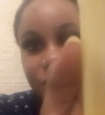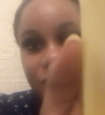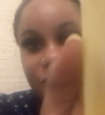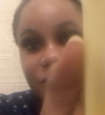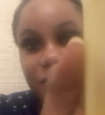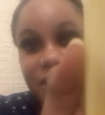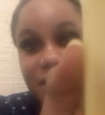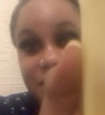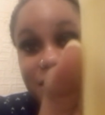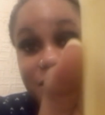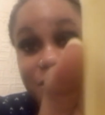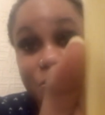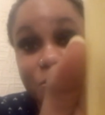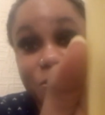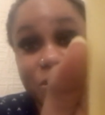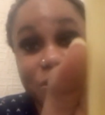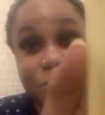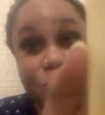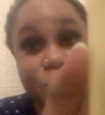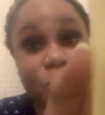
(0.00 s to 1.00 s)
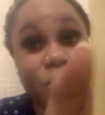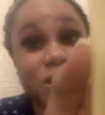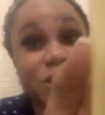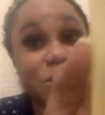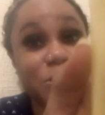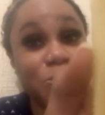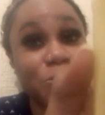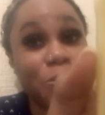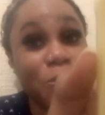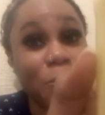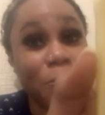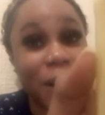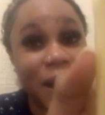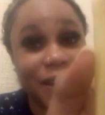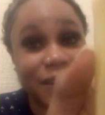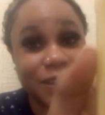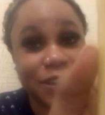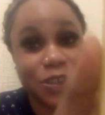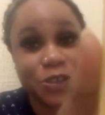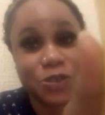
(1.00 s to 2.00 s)
This is the, what he drew my
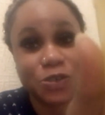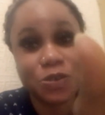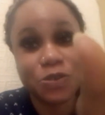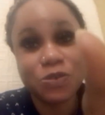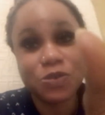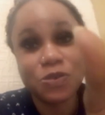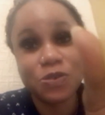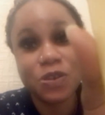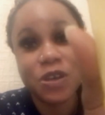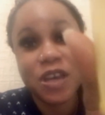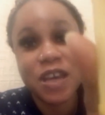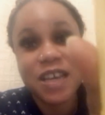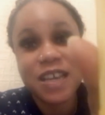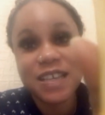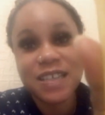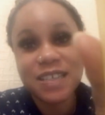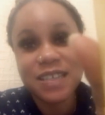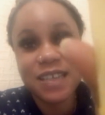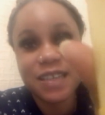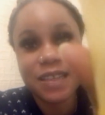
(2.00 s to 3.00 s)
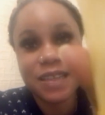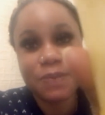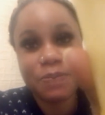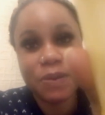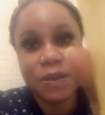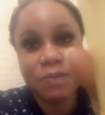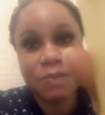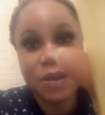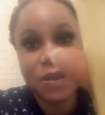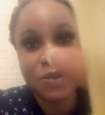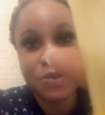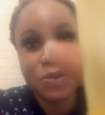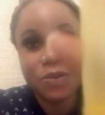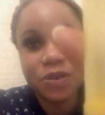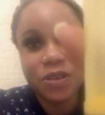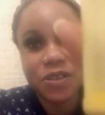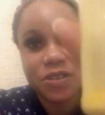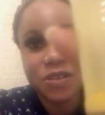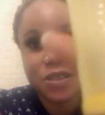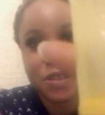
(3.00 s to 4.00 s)
attention to. See the pigment.
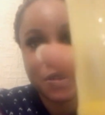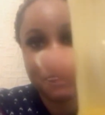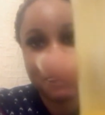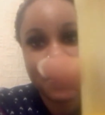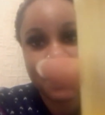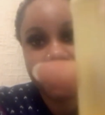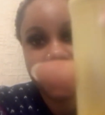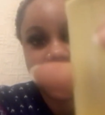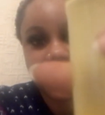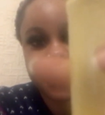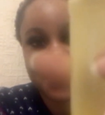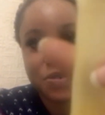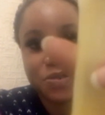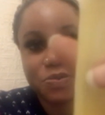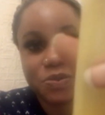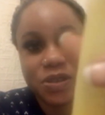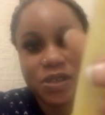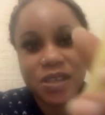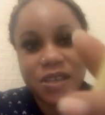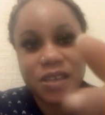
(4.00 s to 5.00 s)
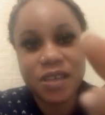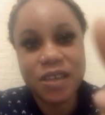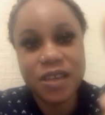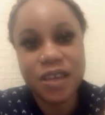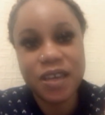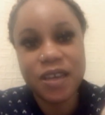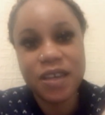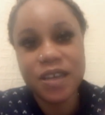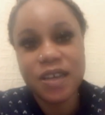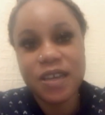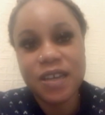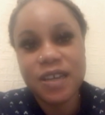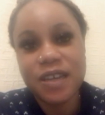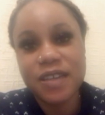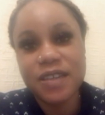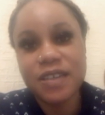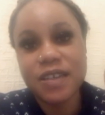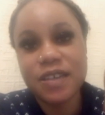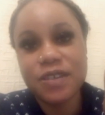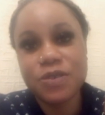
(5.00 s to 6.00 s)
The pigment is written here.
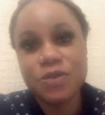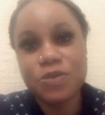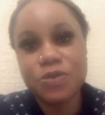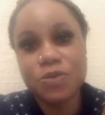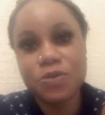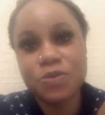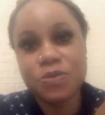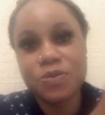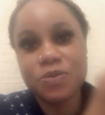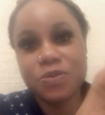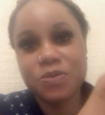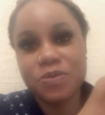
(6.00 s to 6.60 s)
Then do.